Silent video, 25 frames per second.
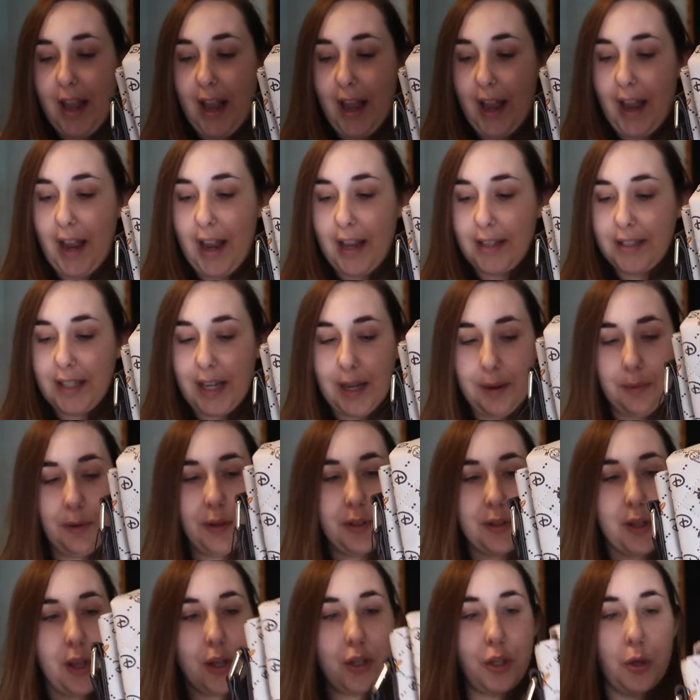And it
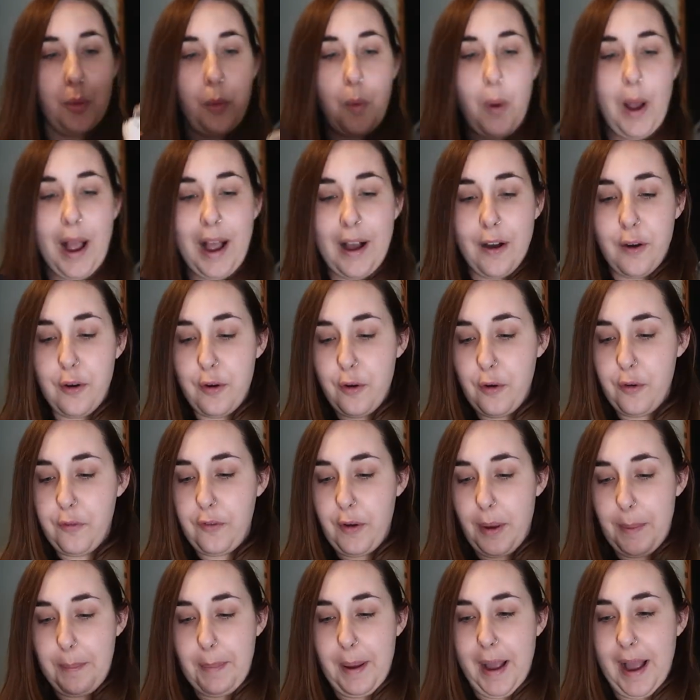was
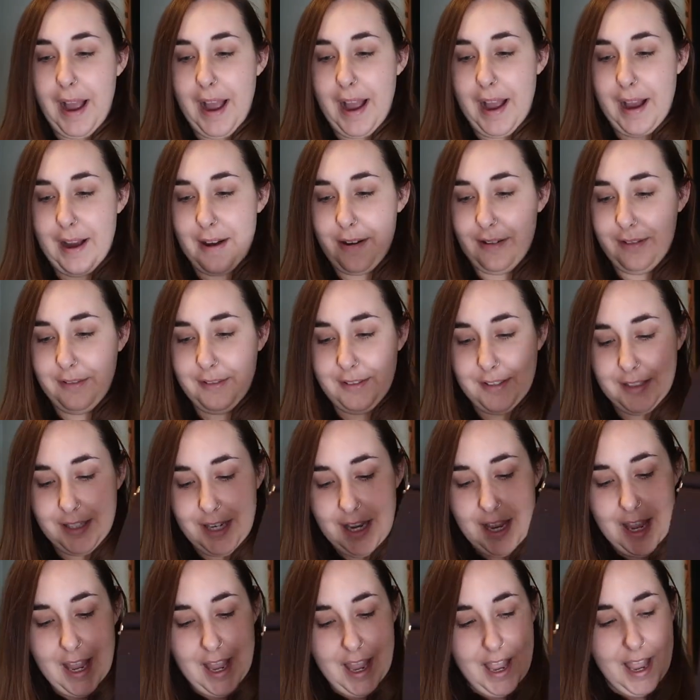£12.
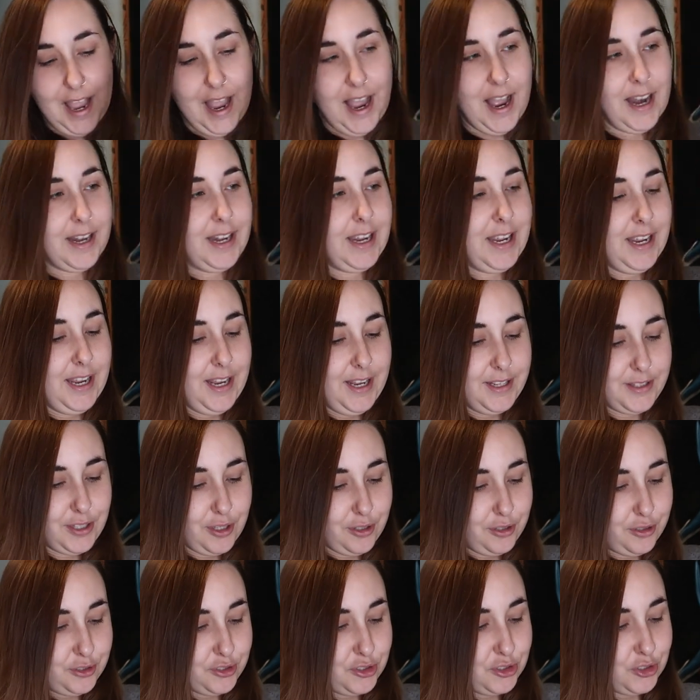And it
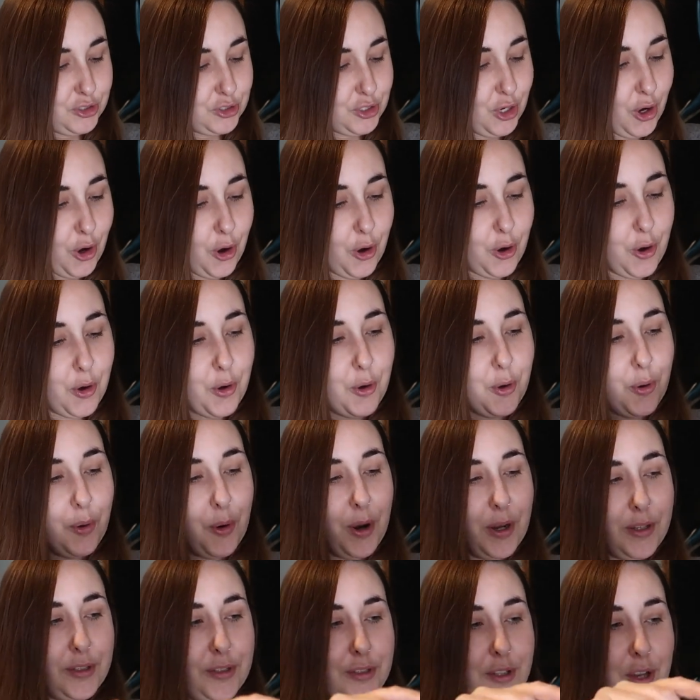is
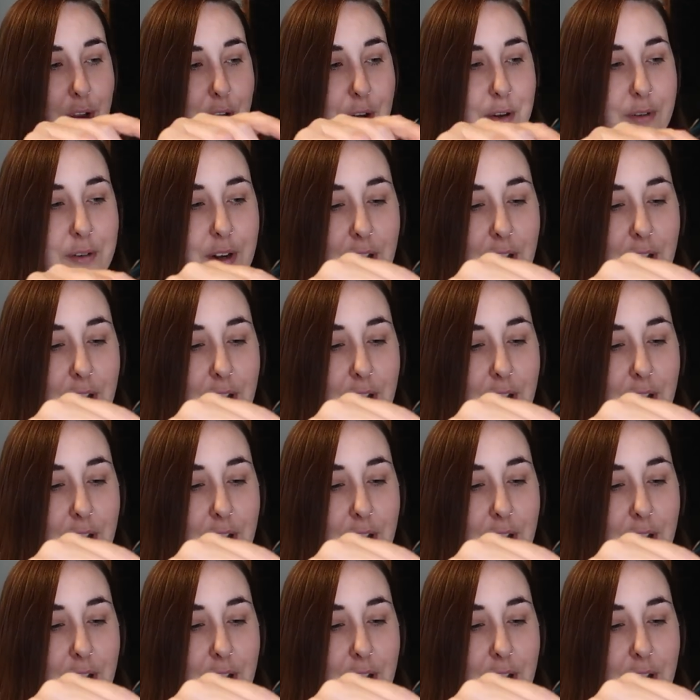so, so